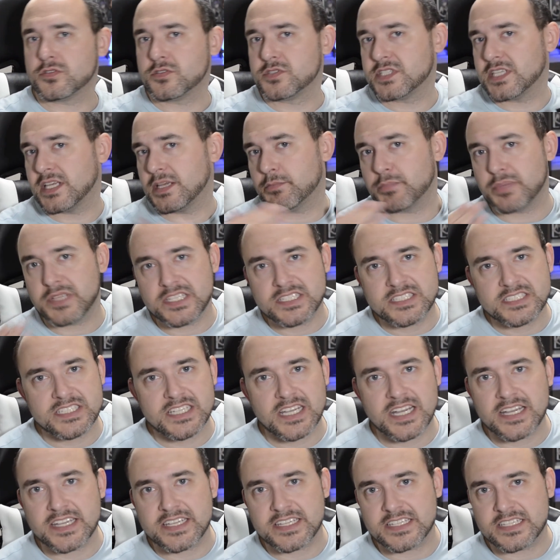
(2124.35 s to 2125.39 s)
say
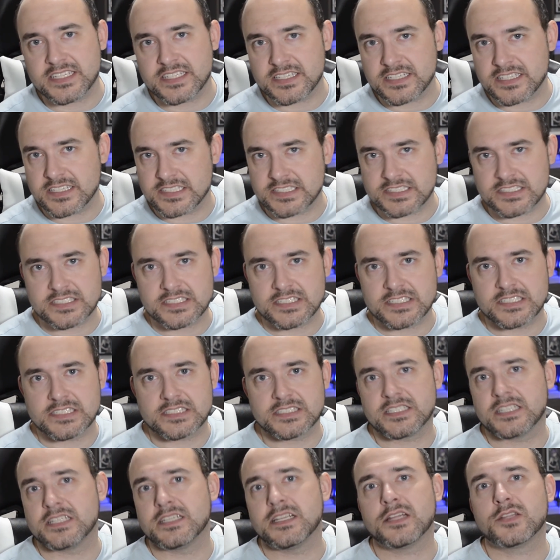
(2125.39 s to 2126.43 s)
PCIe. It's
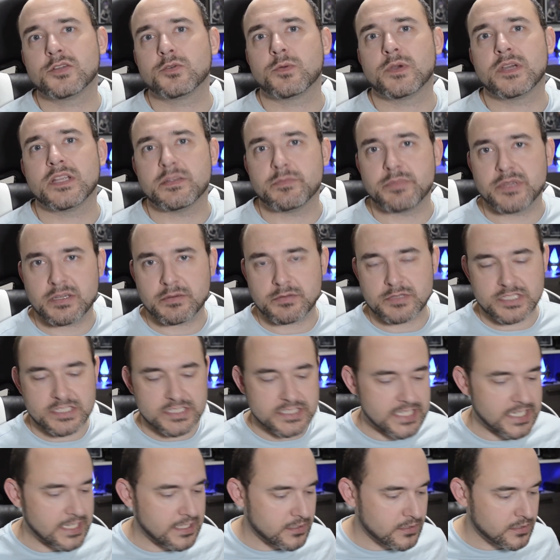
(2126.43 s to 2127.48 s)
another way to be able to
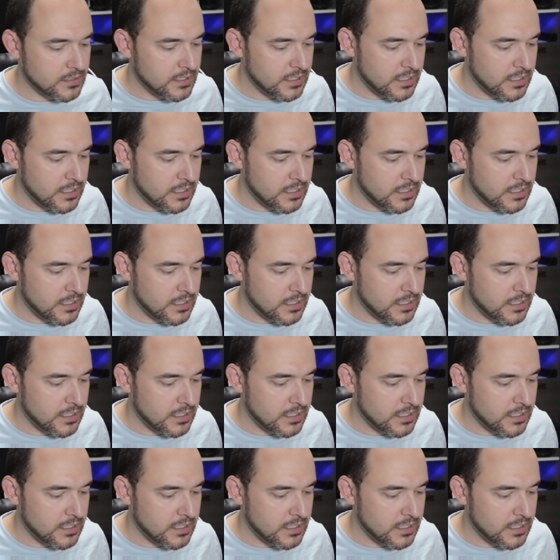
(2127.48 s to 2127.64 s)
tell.